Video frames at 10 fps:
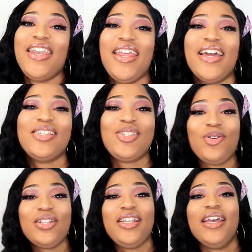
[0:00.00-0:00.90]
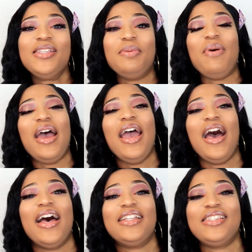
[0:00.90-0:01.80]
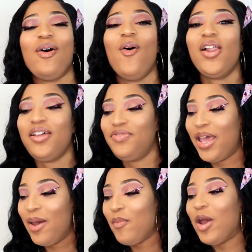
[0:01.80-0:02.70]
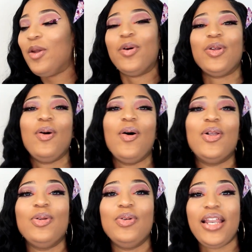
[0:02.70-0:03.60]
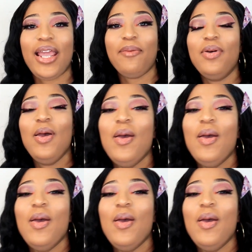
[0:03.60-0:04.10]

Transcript: and they are so dear to my heart, all of them. I don't want to call no name